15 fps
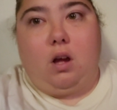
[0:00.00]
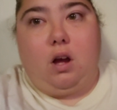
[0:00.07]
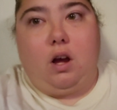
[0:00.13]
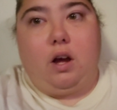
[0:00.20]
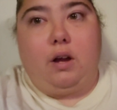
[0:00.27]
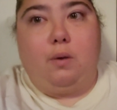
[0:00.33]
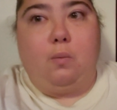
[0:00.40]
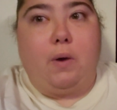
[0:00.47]

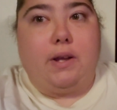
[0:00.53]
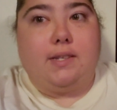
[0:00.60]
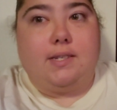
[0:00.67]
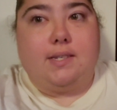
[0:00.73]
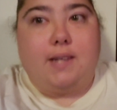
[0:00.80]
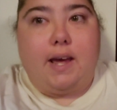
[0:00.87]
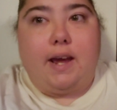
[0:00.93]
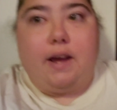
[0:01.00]
on
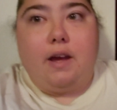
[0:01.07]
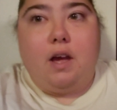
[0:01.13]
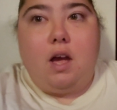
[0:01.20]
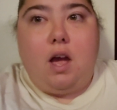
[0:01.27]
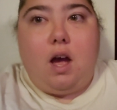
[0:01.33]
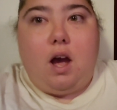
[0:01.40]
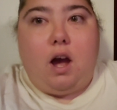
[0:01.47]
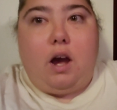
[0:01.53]
Wednesday,
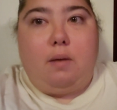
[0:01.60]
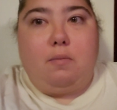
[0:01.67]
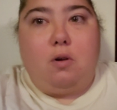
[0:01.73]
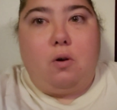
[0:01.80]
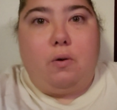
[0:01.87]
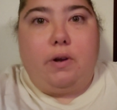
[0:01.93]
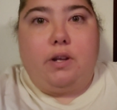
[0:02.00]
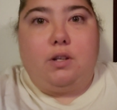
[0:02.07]
I'm
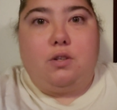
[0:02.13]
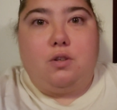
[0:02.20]
going